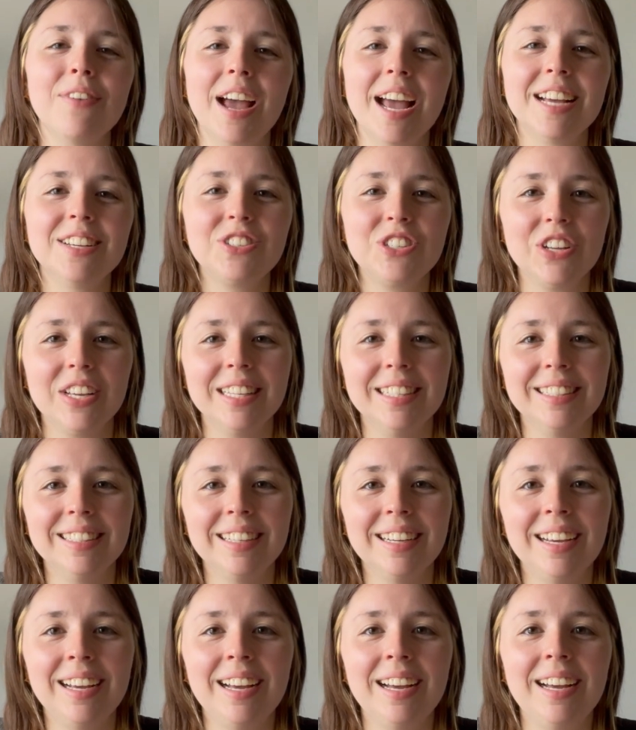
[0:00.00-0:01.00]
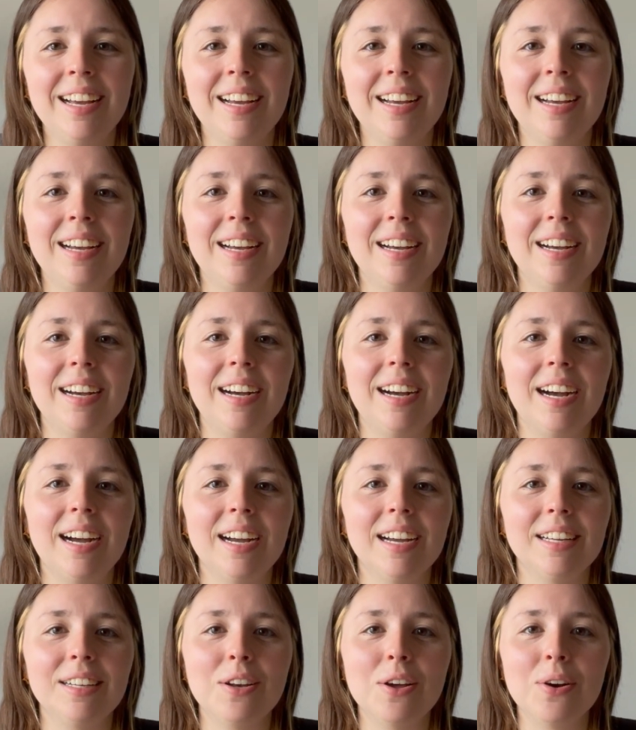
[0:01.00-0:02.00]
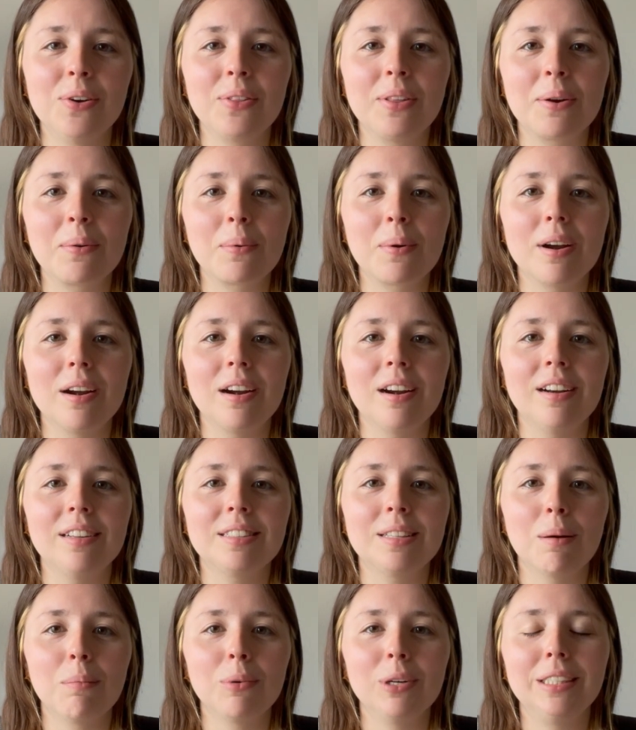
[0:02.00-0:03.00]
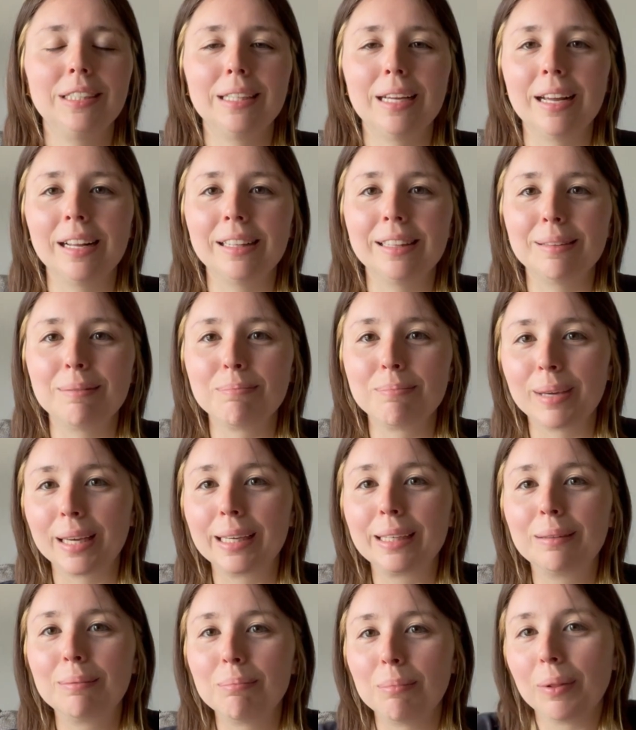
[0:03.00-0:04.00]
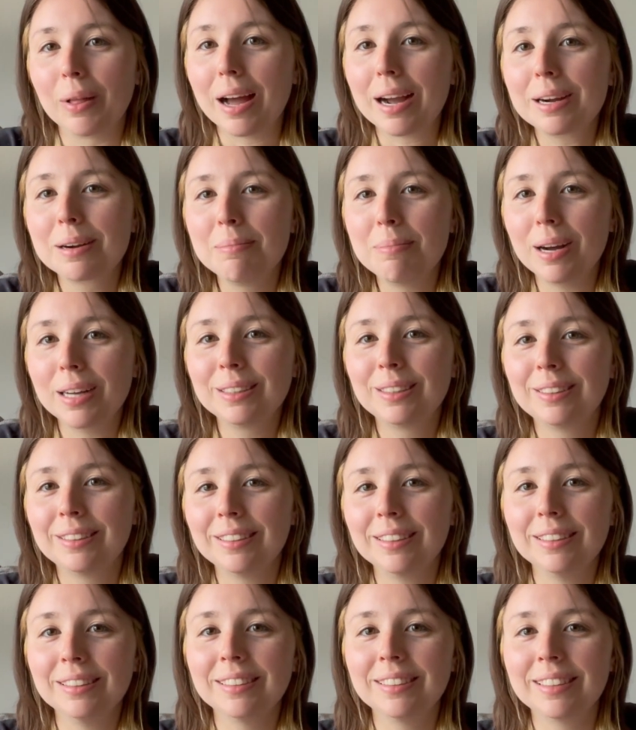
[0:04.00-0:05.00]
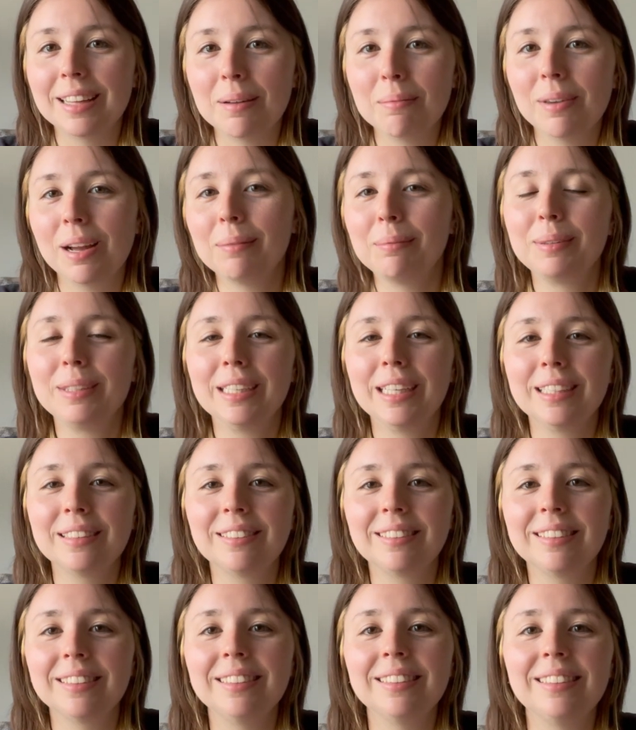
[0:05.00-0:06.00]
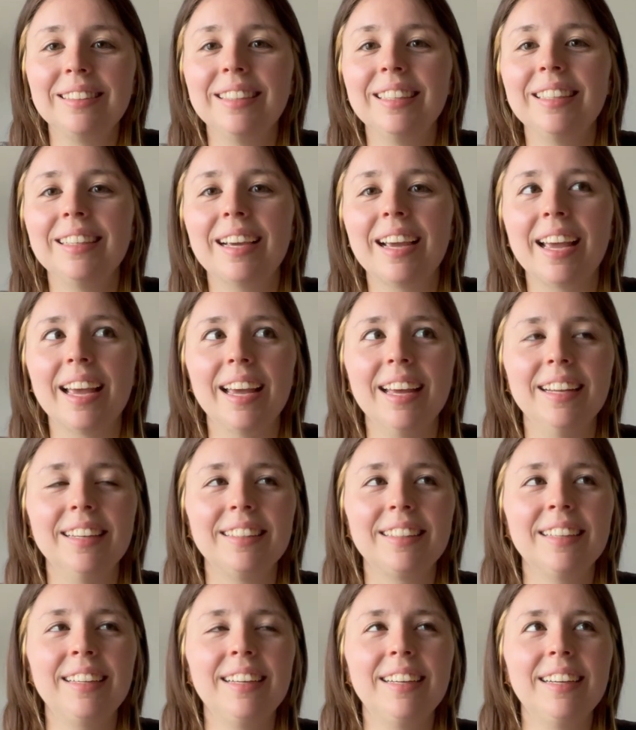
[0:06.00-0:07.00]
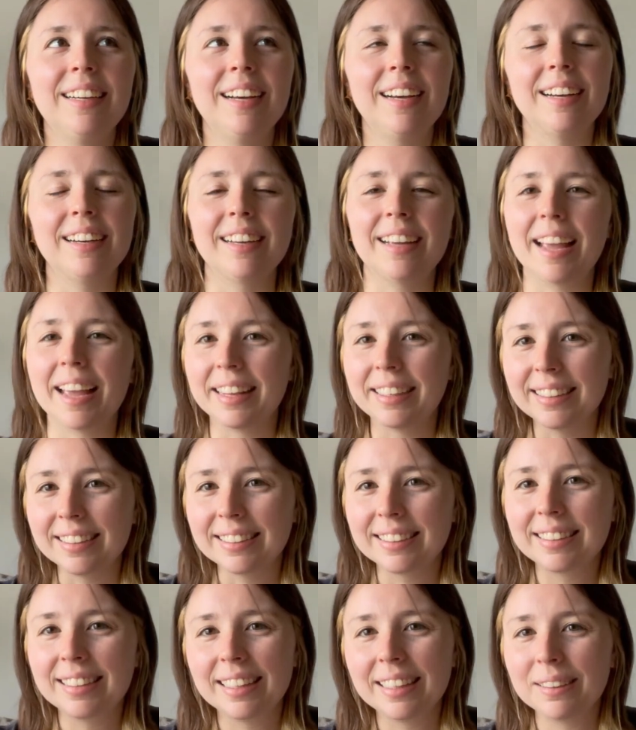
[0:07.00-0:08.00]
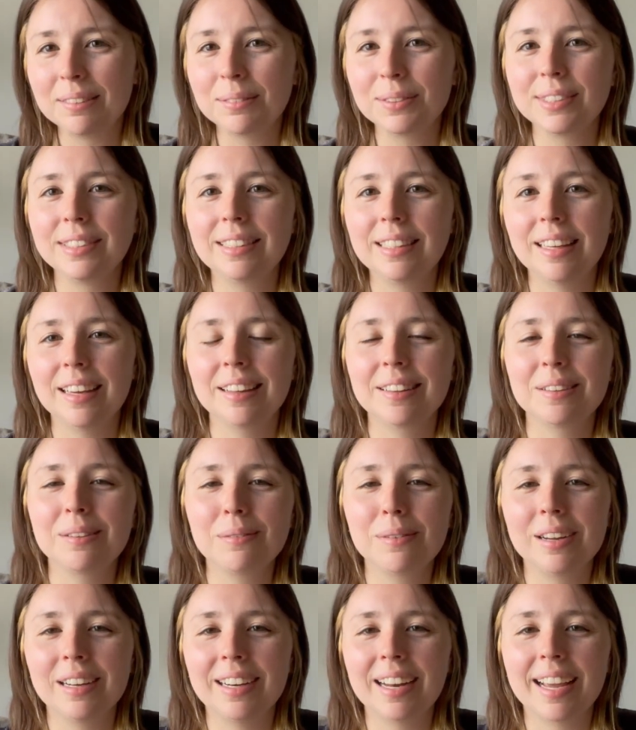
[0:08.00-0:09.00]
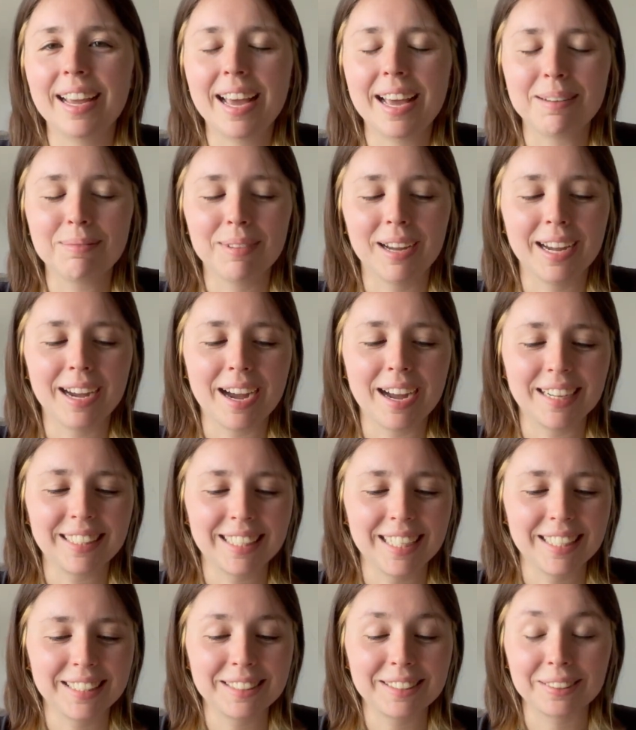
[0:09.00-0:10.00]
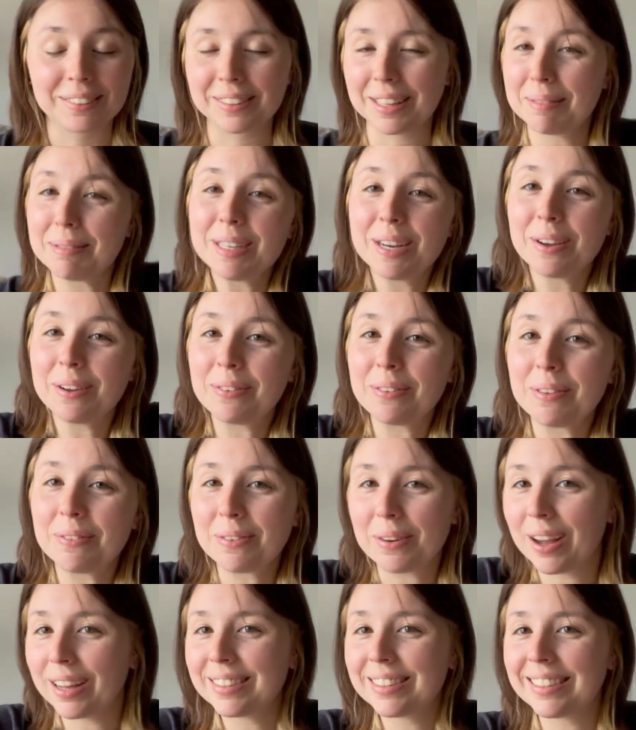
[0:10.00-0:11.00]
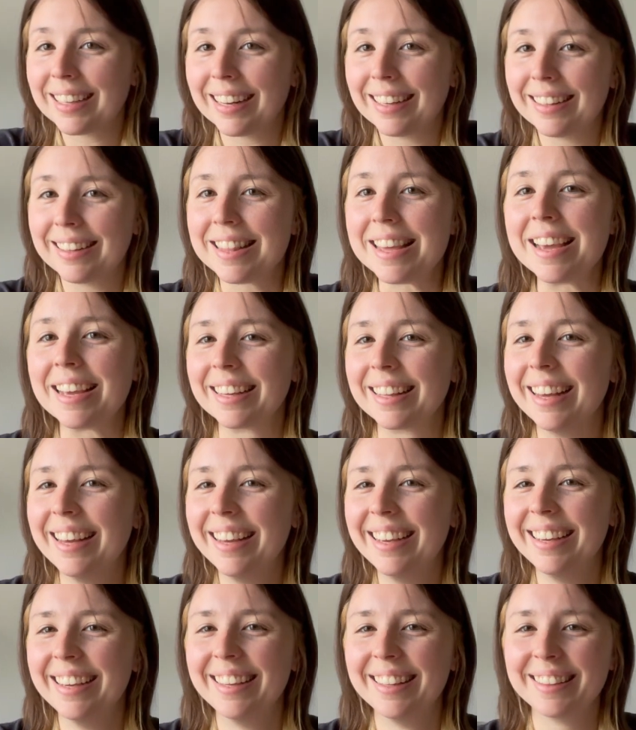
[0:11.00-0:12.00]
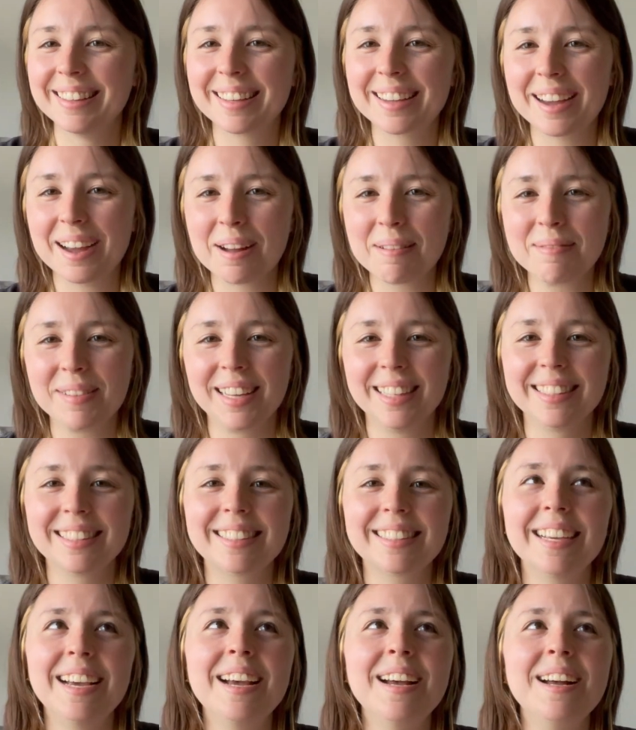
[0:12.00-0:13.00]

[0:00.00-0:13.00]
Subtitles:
fashion. I know there were some recent big blockbusters that might be nice to see, and Eddington was the other one I had my eye on. So let me know if you've watched anything in the comments.